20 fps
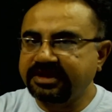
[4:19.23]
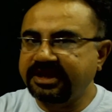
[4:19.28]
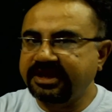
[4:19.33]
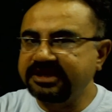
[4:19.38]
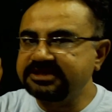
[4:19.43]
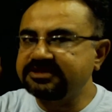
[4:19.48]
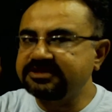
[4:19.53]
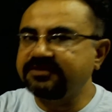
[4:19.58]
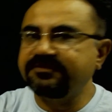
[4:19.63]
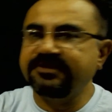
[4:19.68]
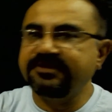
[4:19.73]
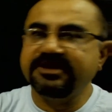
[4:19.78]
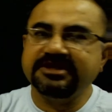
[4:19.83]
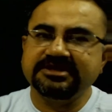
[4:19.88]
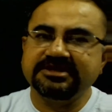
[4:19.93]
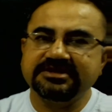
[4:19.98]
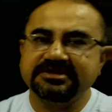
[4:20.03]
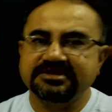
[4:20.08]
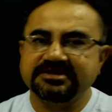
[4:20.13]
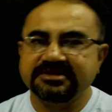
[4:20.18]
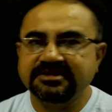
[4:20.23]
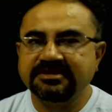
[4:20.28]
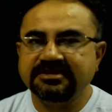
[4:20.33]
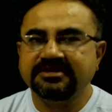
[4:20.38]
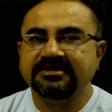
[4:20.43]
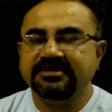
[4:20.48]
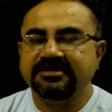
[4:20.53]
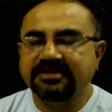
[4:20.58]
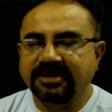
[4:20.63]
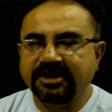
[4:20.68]
Chrysophytes
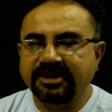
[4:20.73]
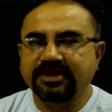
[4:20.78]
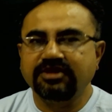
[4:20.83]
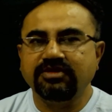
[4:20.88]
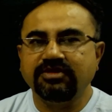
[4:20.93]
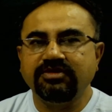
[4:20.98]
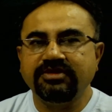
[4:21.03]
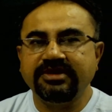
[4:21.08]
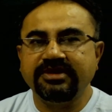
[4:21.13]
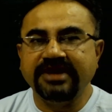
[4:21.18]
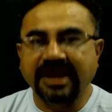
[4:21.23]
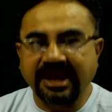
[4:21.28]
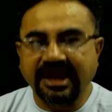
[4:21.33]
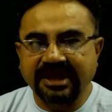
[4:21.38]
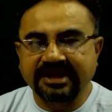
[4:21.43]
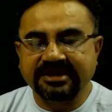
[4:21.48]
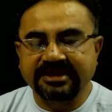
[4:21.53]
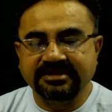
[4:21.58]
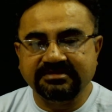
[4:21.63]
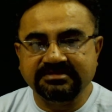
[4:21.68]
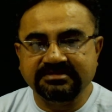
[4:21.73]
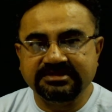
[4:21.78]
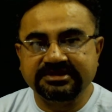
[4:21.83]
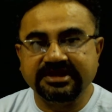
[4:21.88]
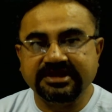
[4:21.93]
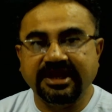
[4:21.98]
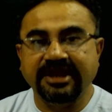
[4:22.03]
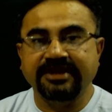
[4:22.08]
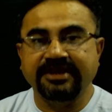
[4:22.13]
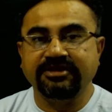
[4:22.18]
include diatoms
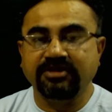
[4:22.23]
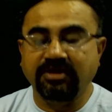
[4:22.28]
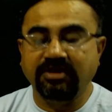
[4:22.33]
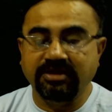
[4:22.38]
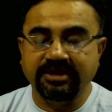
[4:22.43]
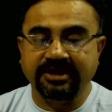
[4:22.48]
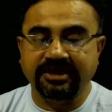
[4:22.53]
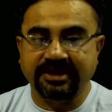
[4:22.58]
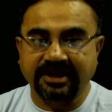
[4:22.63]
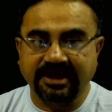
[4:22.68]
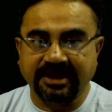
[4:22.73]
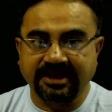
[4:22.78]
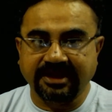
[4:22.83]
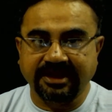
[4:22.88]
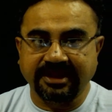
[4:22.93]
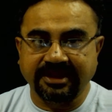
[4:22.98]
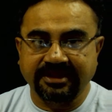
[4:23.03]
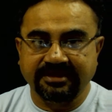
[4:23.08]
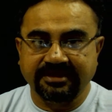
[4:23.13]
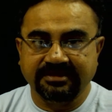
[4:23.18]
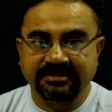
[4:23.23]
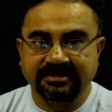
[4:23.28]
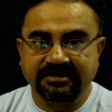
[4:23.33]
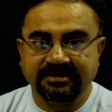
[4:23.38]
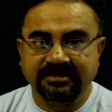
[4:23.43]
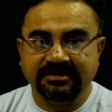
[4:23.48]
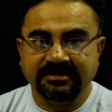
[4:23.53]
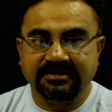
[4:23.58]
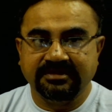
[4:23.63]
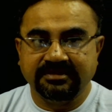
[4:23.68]
and golden algae,
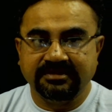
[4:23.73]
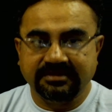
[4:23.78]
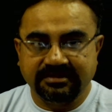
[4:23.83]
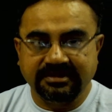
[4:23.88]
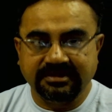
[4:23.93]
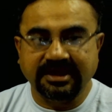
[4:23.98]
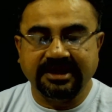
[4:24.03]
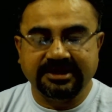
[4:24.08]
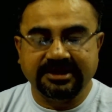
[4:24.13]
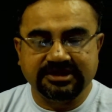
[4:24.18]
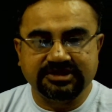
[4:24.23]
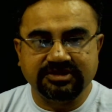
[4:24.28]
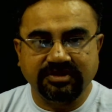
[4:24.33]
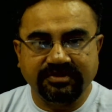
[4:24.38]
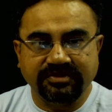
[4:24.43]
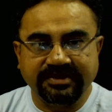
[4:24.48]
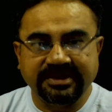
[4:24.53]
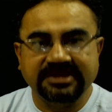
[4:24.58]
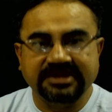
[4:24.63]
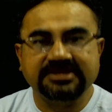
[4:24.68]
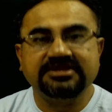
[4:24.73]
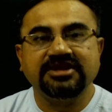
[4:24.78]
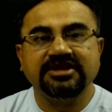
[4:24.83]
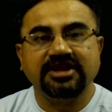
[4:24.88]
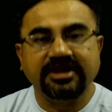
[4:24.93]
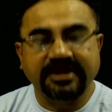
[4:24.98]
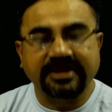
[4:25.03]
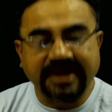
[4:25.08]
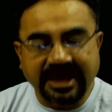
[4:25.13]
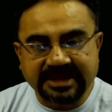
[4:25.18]
that is known as
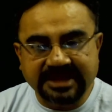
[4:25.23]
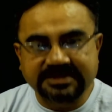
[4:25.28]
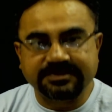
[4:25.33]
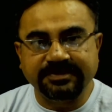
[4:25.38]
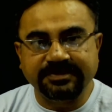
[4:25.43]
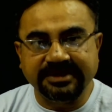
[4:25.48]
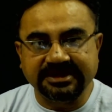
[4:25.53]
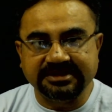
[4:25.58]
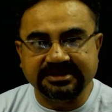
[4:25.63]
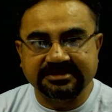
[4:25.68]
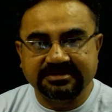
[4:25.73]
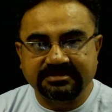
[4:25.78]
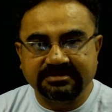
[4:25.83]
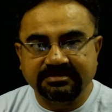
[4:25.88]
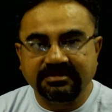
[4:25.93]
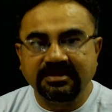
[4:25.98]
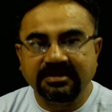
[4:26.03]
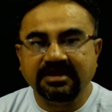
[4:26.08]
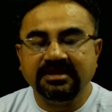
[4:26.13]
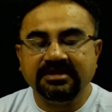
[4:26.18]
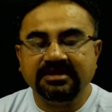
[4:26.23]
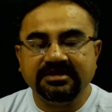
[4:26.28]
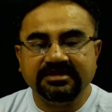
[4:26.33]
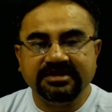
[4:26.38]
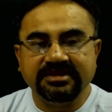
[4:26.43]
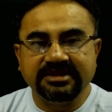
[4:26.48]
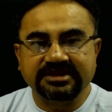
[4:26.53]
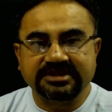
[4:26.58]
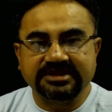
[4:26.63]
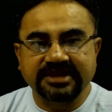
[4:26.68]
desmids.
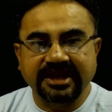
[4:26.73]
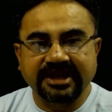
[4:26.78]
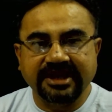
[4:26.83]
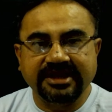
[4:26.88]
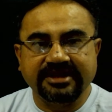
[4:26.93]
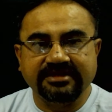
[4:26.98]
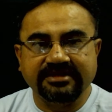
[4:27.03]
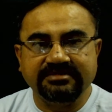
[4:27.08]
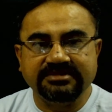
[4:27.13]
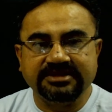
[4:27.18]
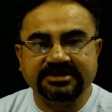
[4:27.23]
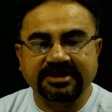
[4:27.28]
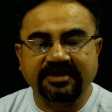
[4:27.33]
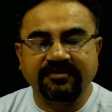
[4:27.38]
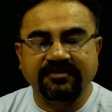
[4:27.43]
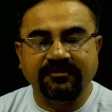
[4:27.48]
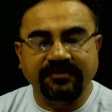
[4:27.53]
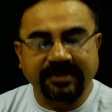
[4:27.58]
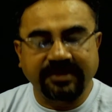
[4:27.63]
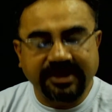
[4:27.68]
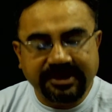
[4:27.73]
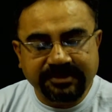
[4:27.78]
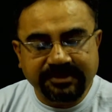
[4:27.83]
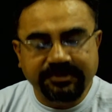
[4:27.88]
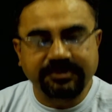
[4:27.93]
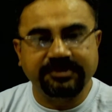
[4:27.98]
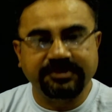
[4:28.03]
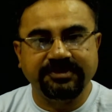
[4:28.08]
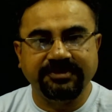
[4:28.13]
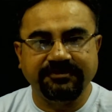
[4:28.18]
These diatoms are very
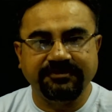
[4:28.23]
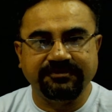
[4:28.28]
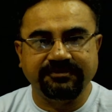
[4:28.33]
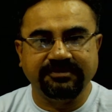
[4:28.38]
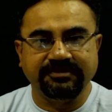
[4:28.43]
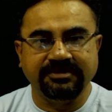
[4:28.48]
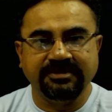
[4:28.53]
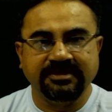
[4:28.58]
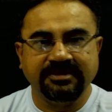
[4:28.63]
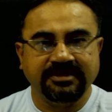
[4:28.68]
beautiful.